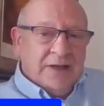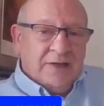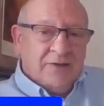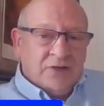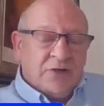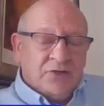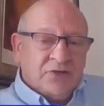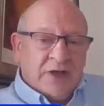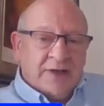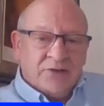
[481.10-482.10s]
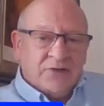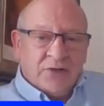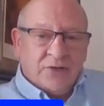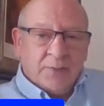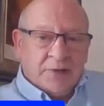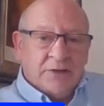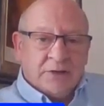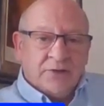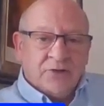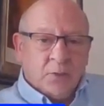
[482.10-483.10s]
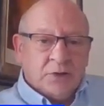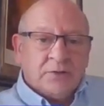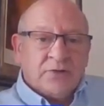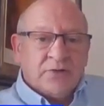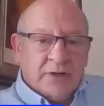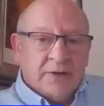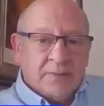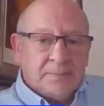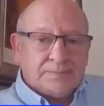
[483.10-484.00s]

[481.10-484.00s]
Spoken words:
into the size that the builders wanted.